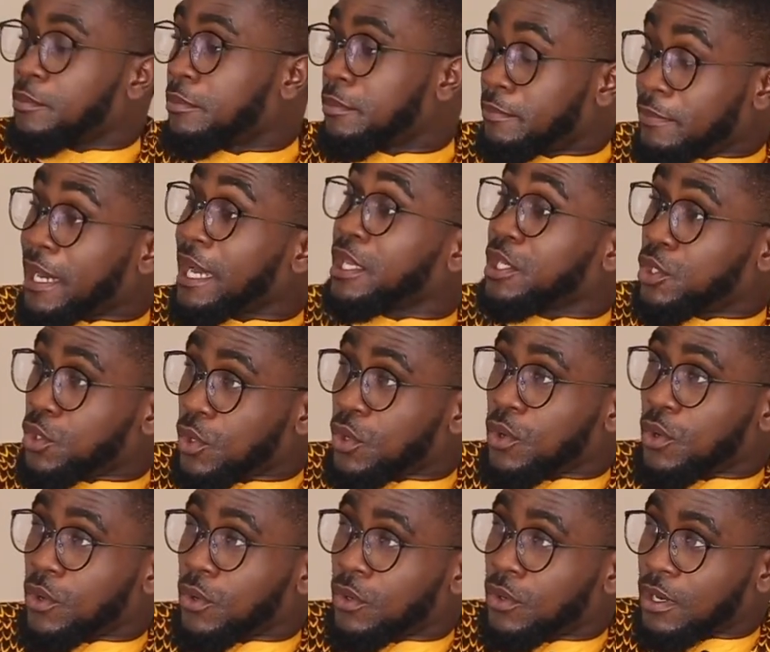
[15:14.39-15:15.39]
by
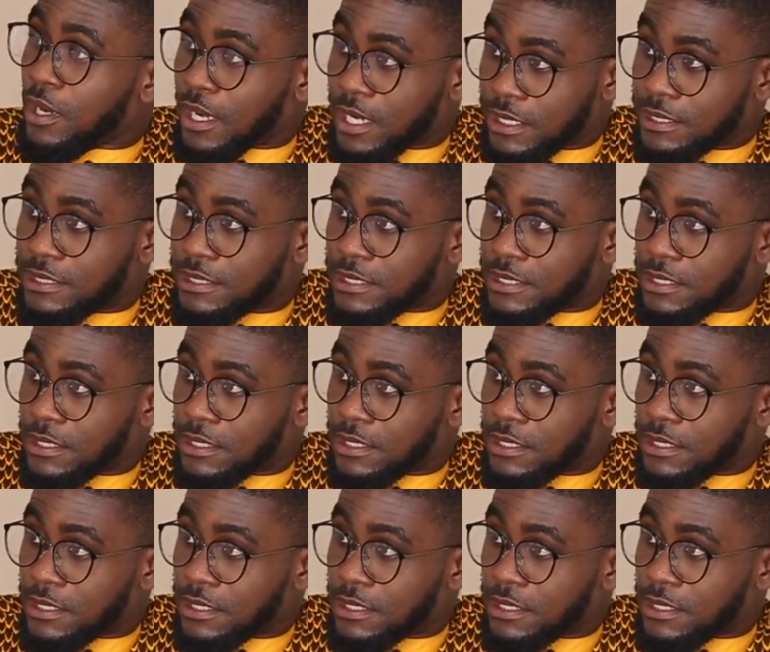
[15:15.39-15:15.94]
your auntie.